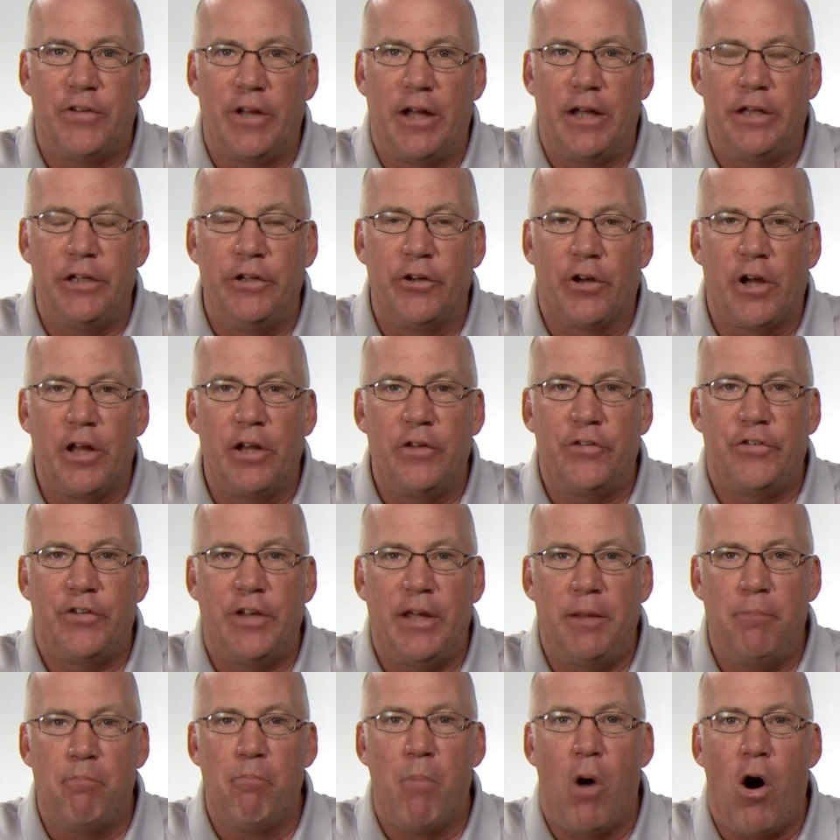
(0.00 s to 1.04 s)
you're going to
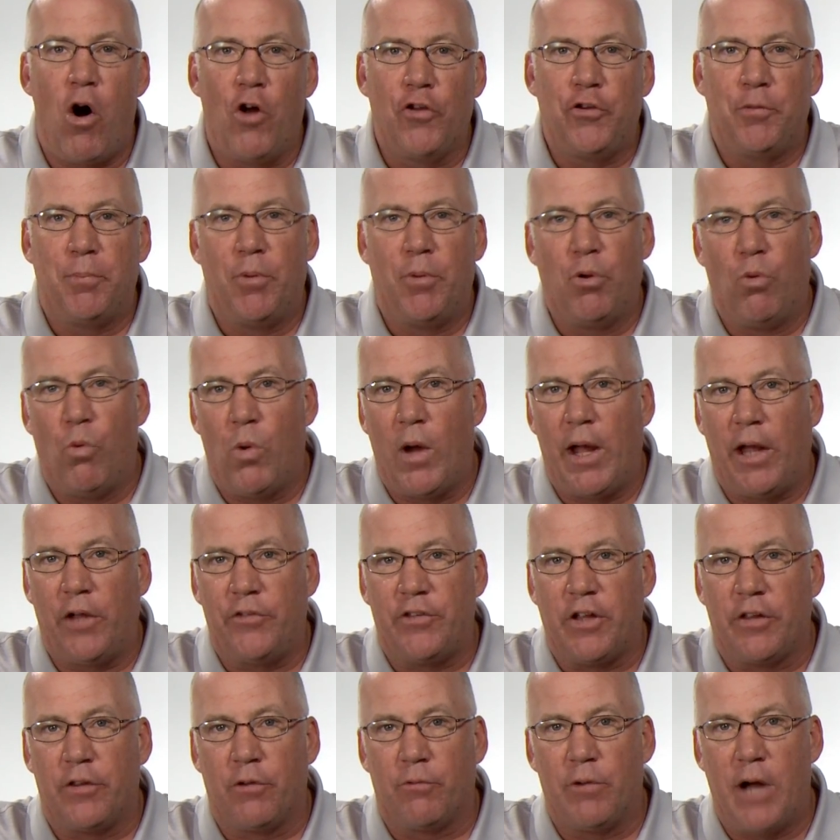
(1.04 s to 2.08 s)
see multiple ways
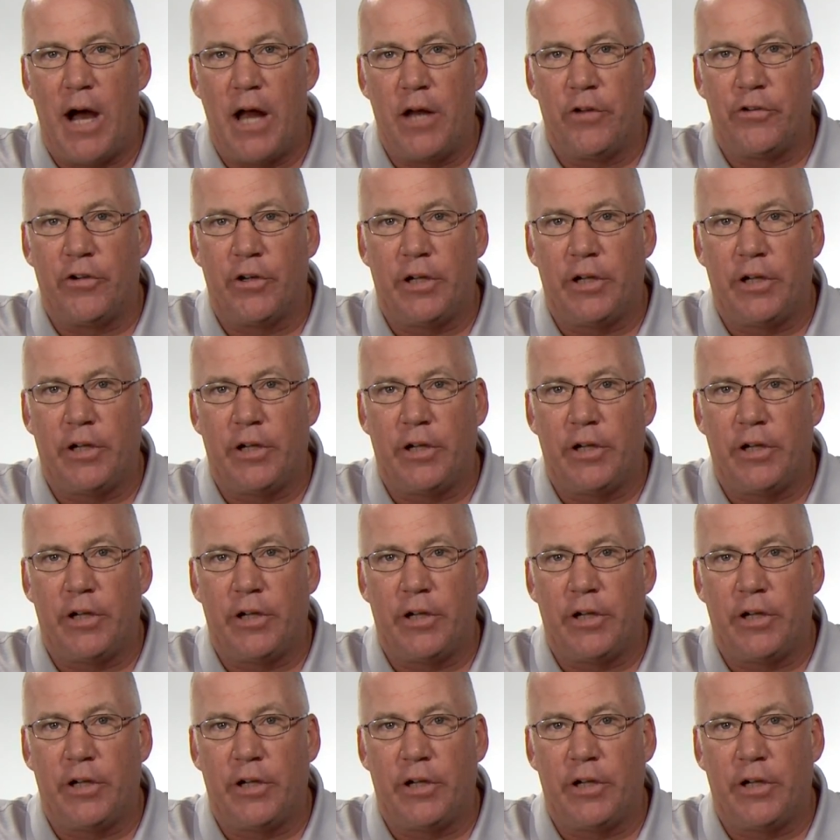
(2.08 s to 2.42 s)
that the riders are